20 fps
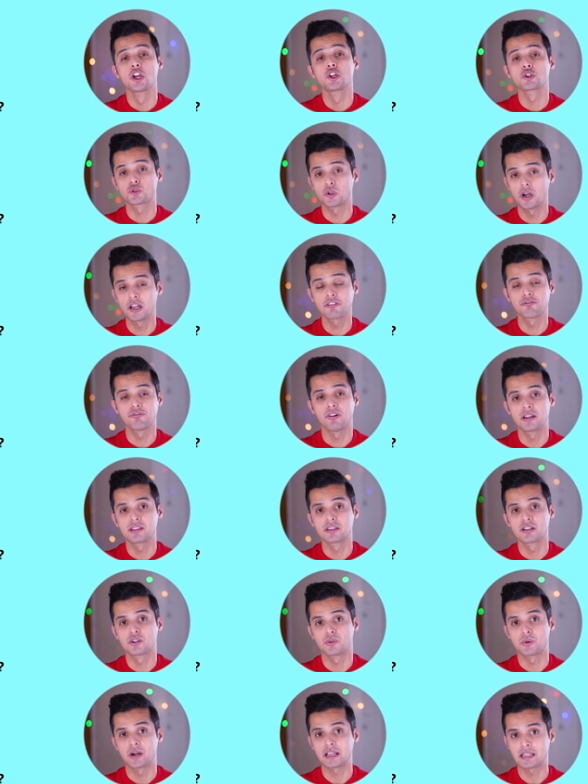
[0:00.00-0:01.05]
Try to find the
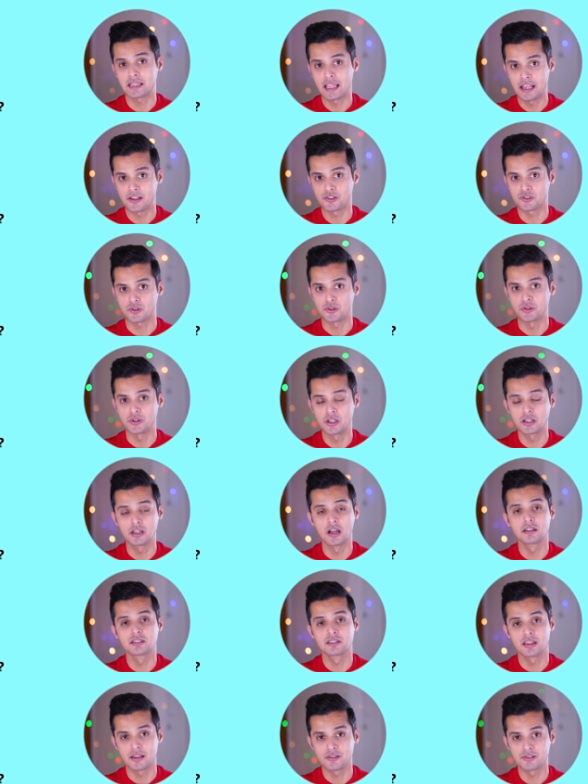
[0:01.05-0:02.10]
correct answer. You
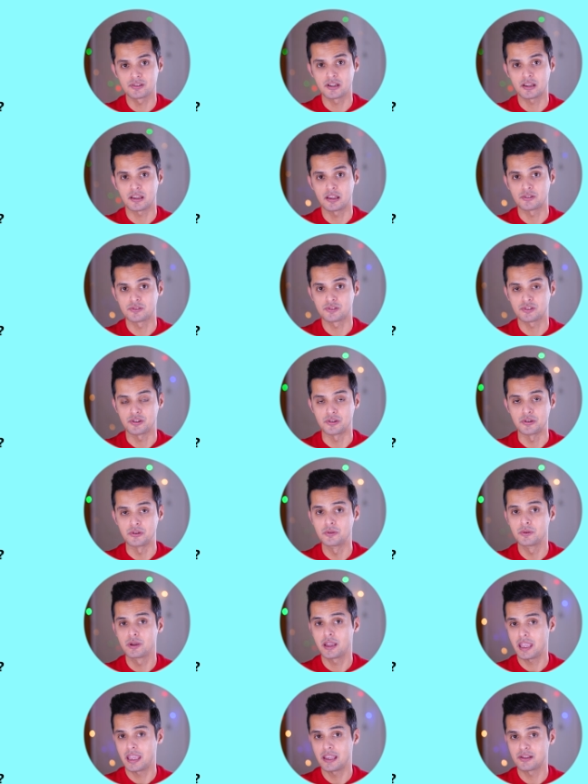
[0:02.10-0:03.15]
got 10 seconds to
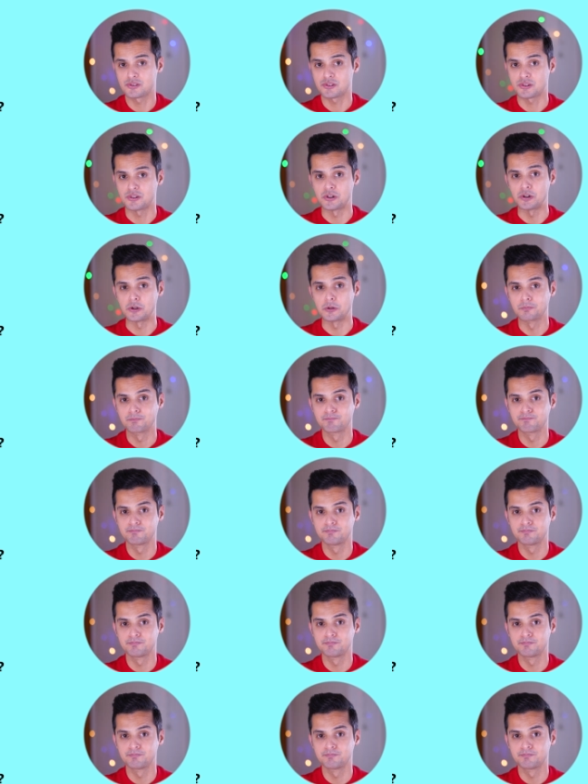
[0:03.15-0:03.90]
answer.